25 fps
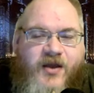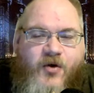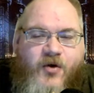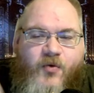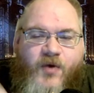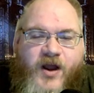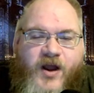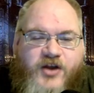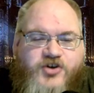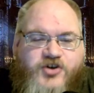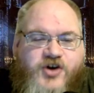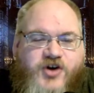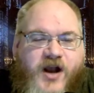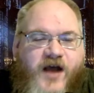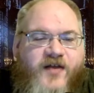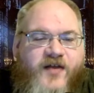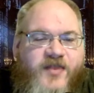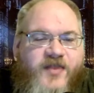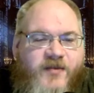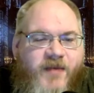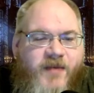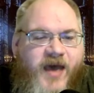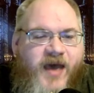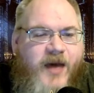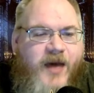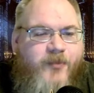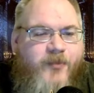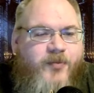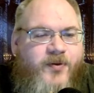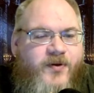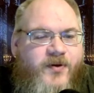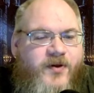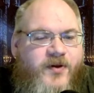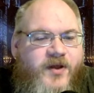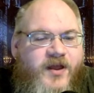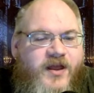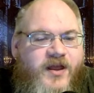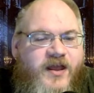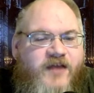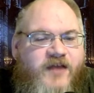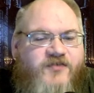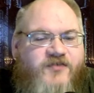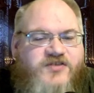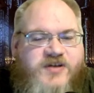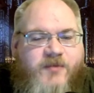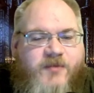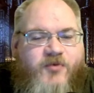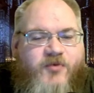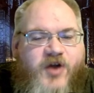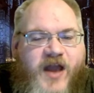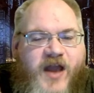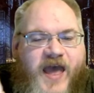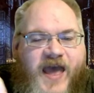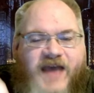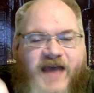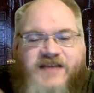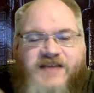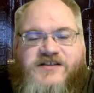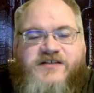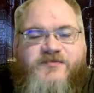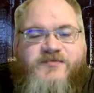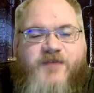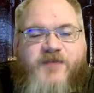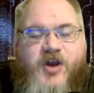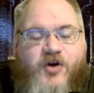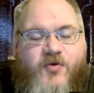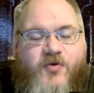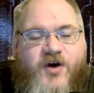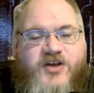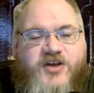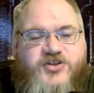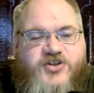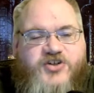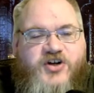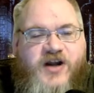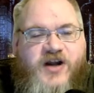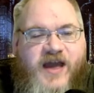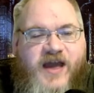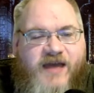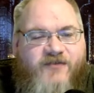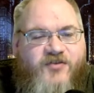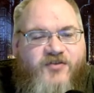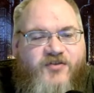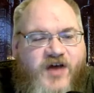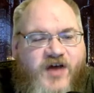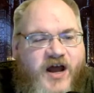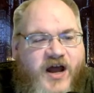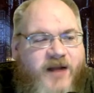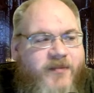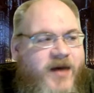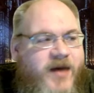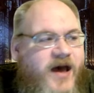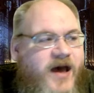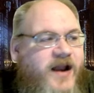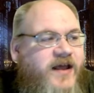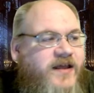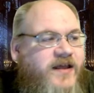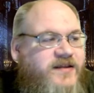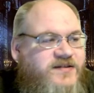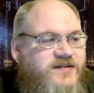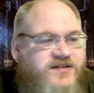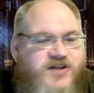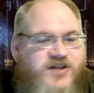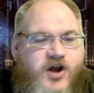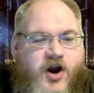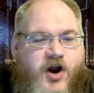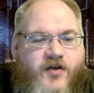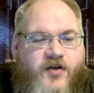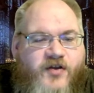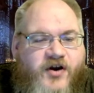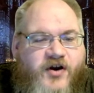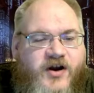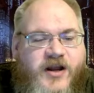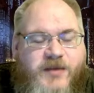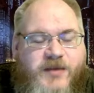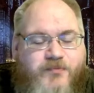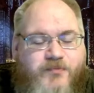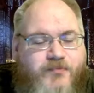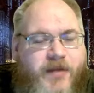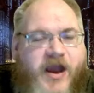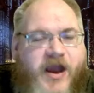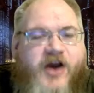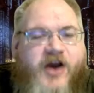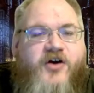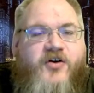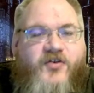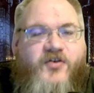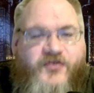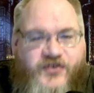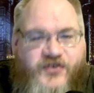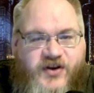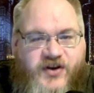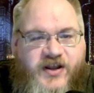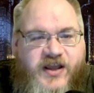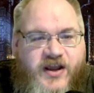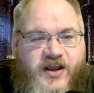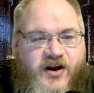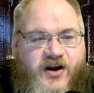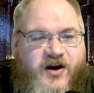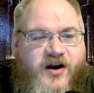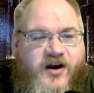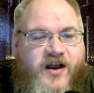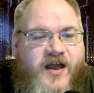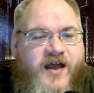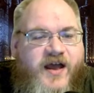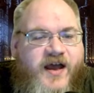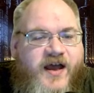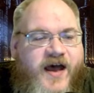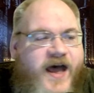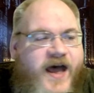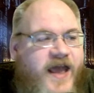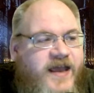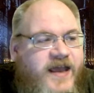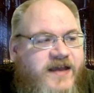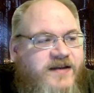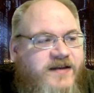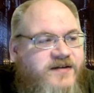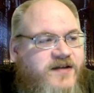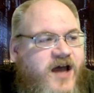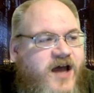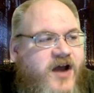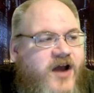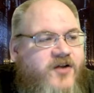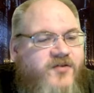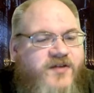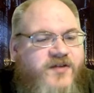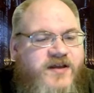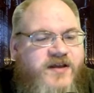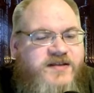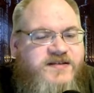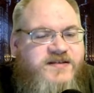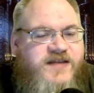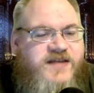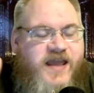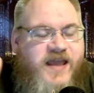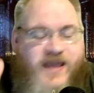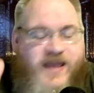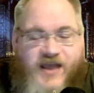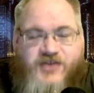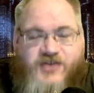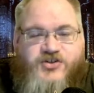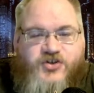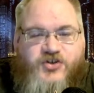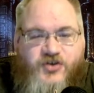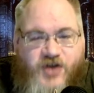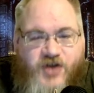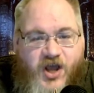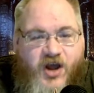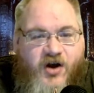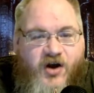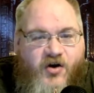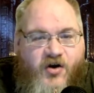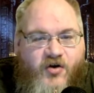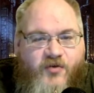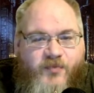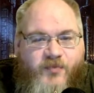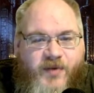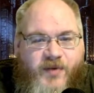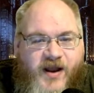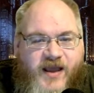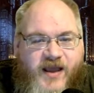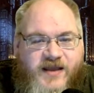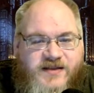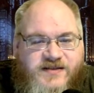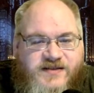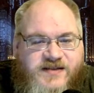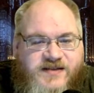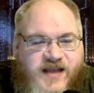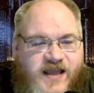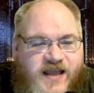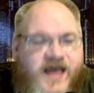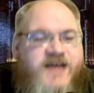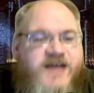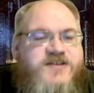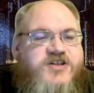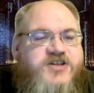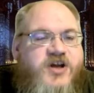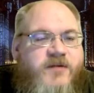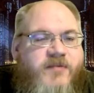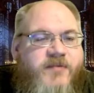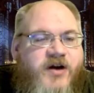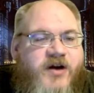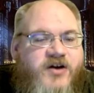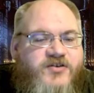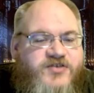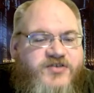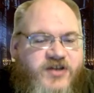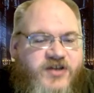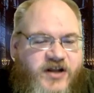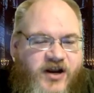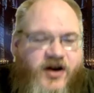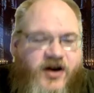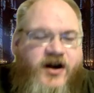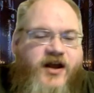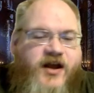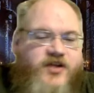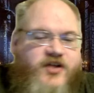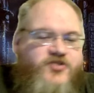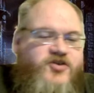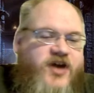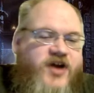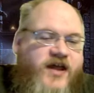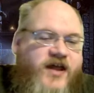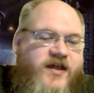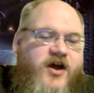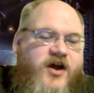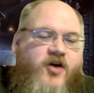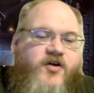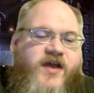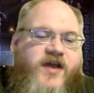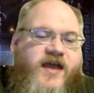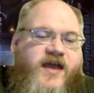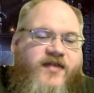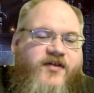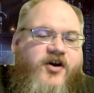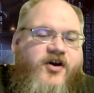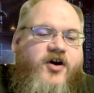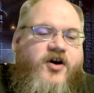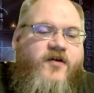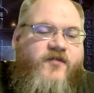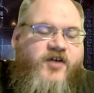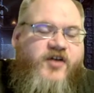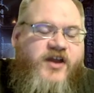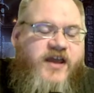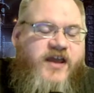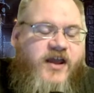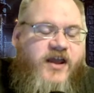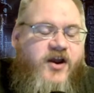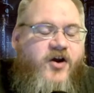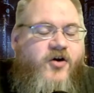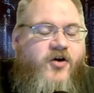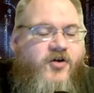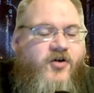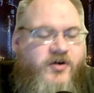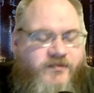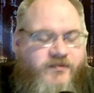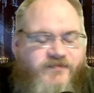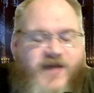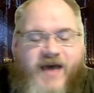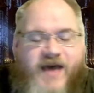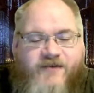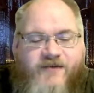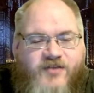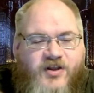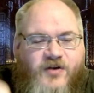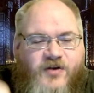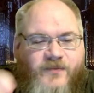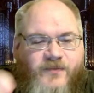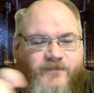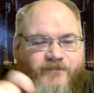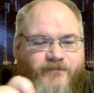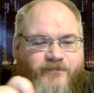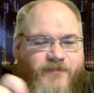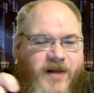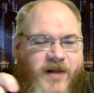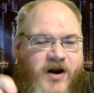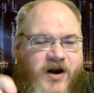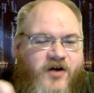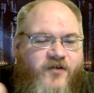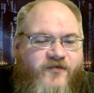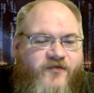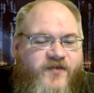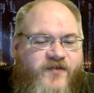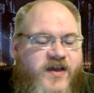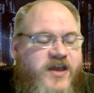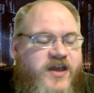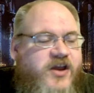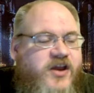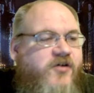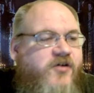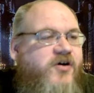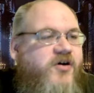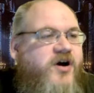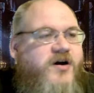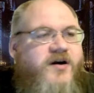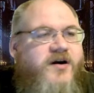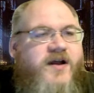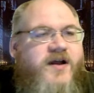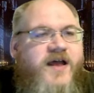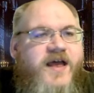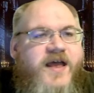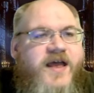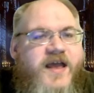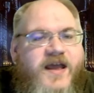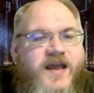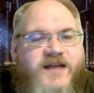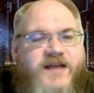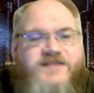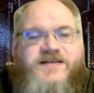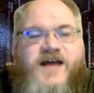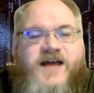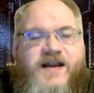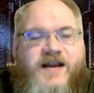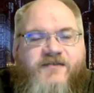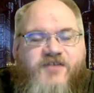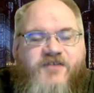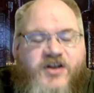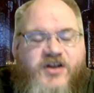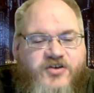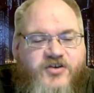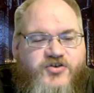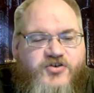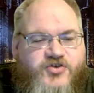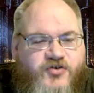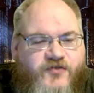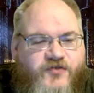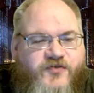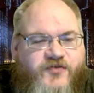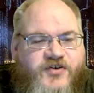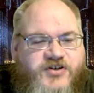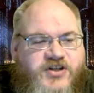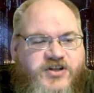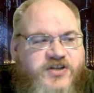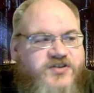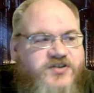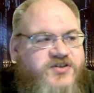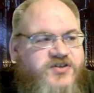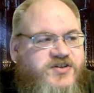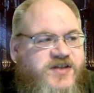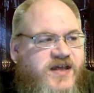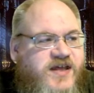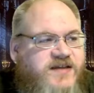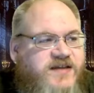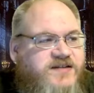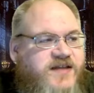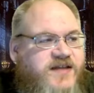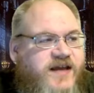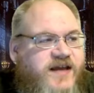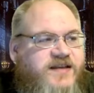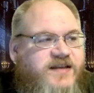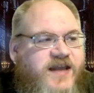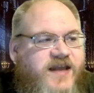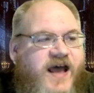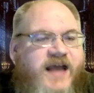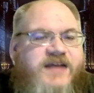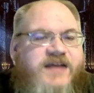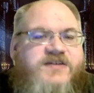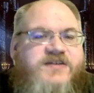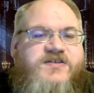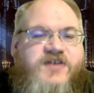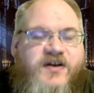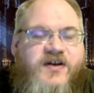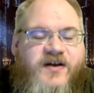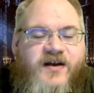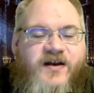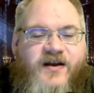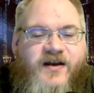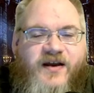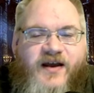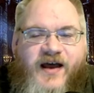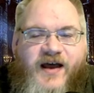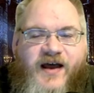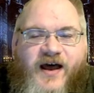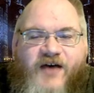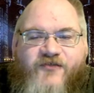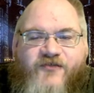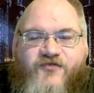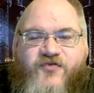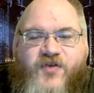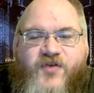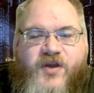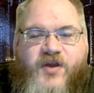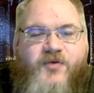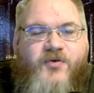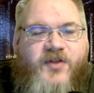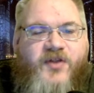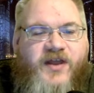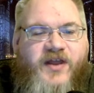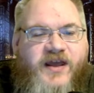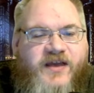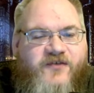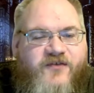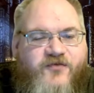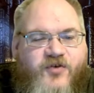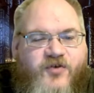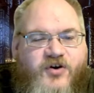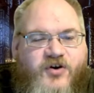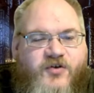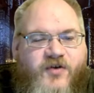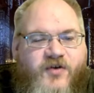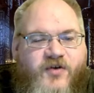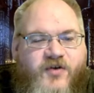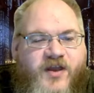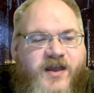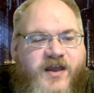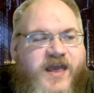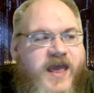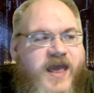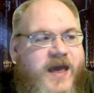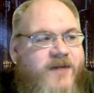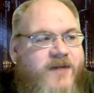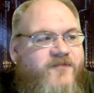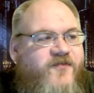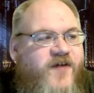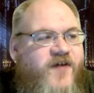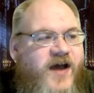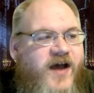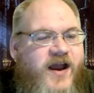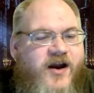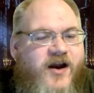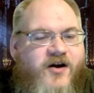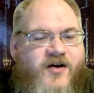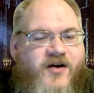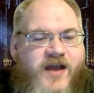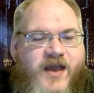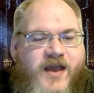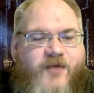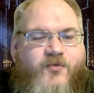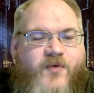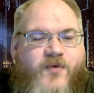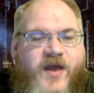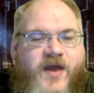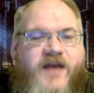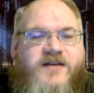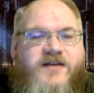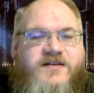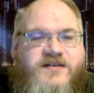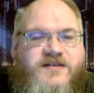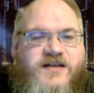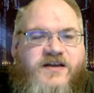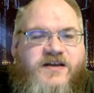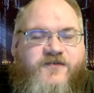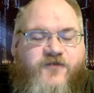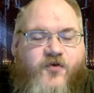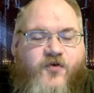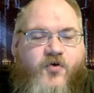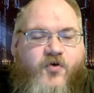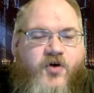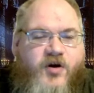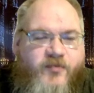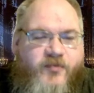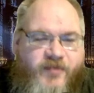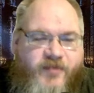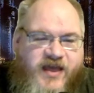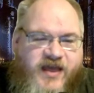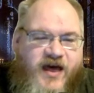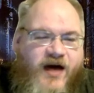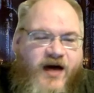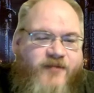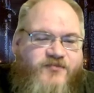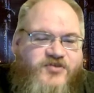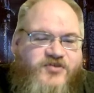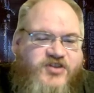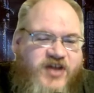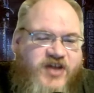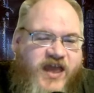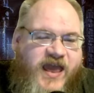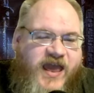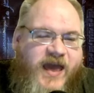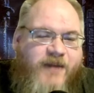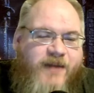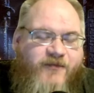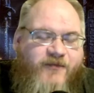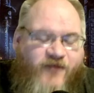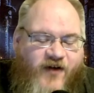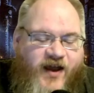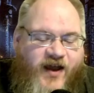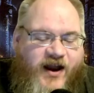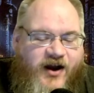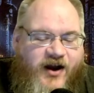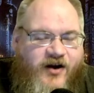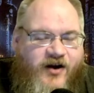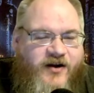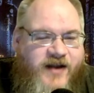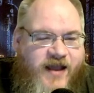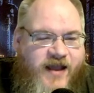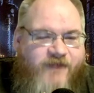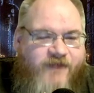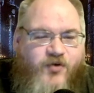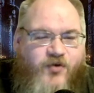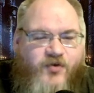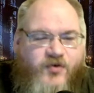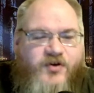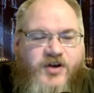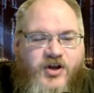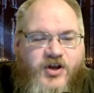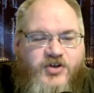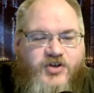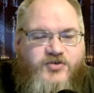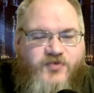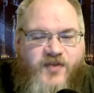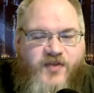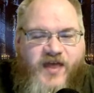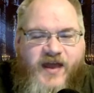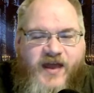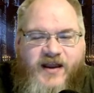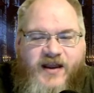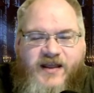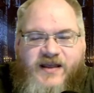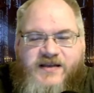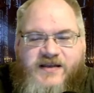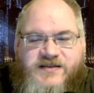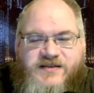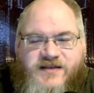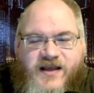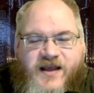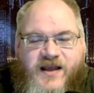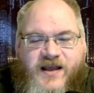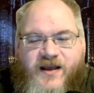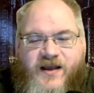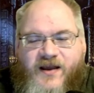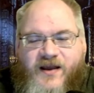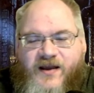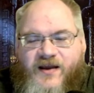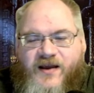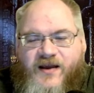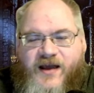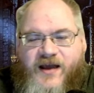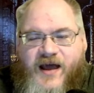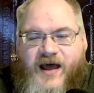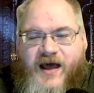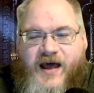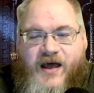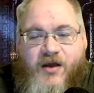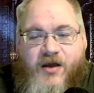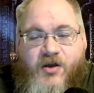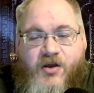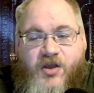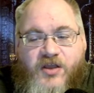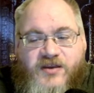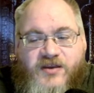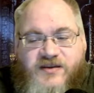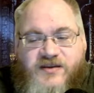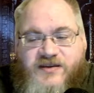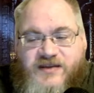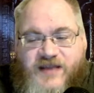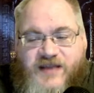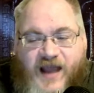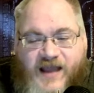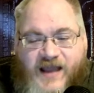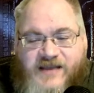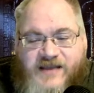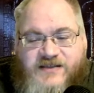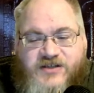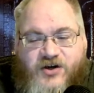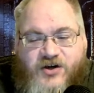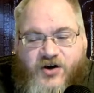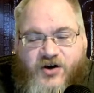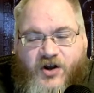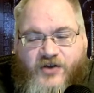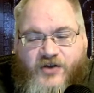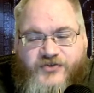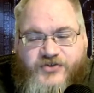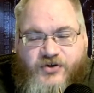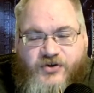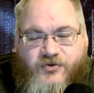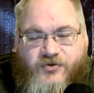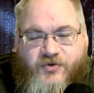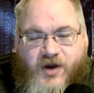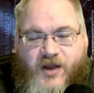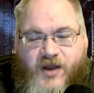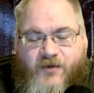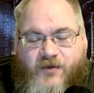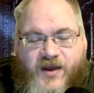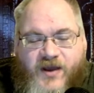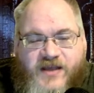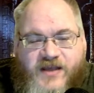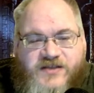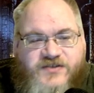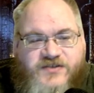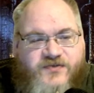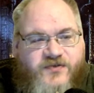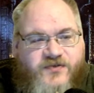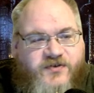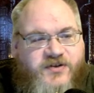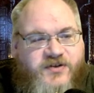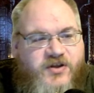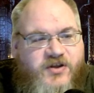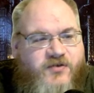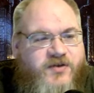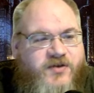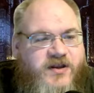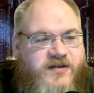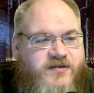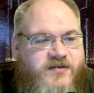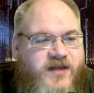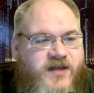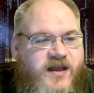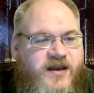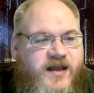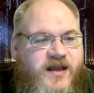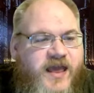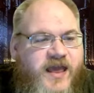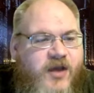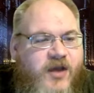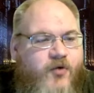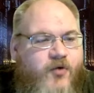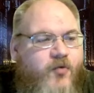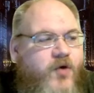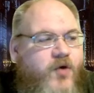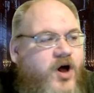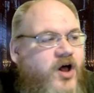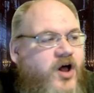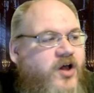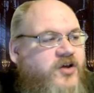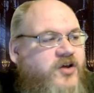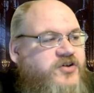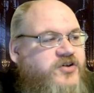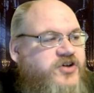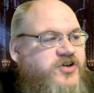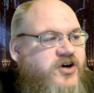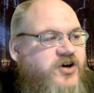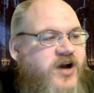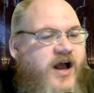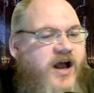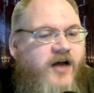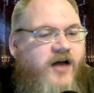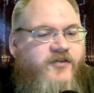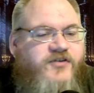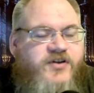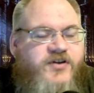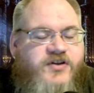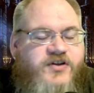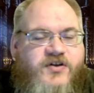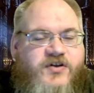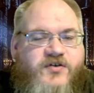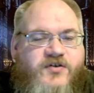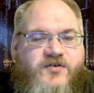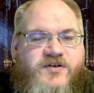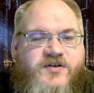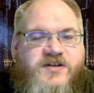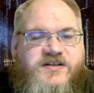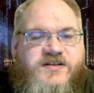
When I draw out the map, if someone asks me a question and I haven't thought about it, it's are there any barrels in here? I can not only say yes or no, but I can say yes, there are barrels in here, and I can draw the okay, and they're over here, or have a little barrel figure, or it's not even unusual for us to use things like dice. Uh, frequently, if we're doing a campfire, a red D4 becomes the campfire, and everyone knows where that is. Uh, dice are also great ways for you can indicate walls or altitude.